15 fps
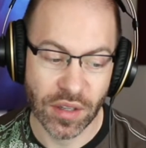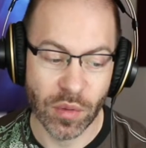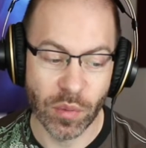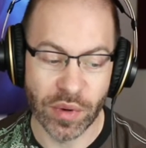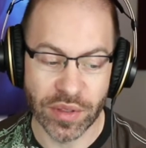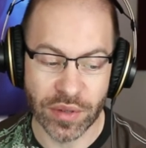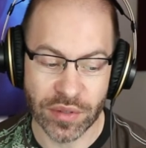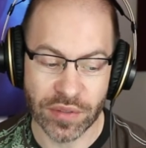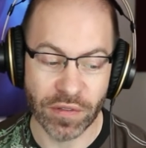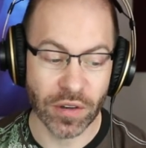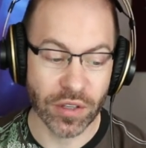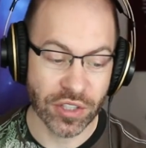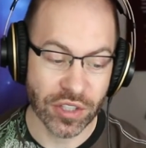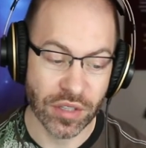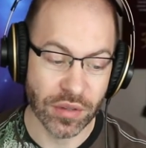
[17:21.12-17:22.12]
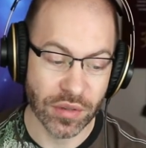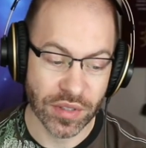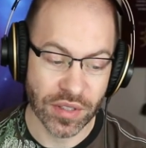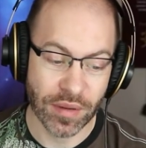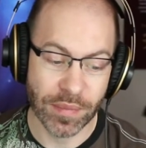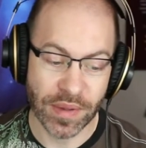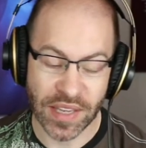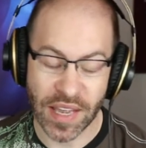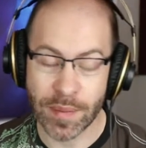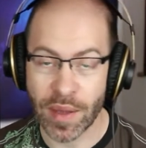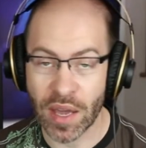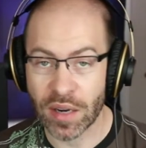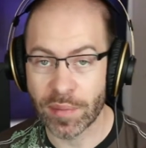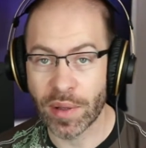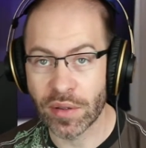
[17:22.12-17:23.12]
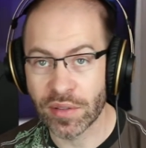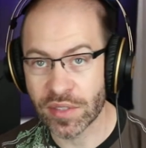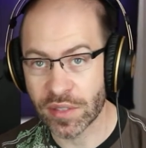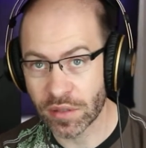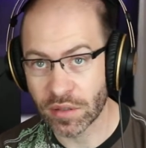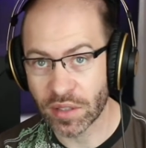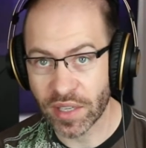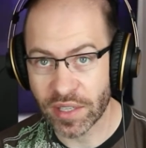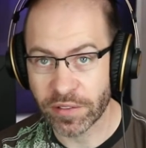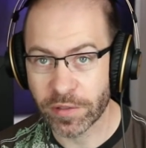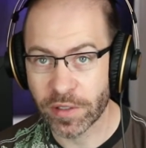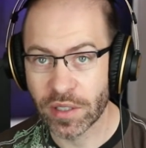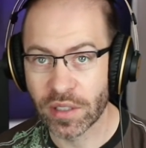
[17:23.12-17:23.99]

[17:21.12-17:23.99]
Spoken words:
when those virtues became out of balance in your life?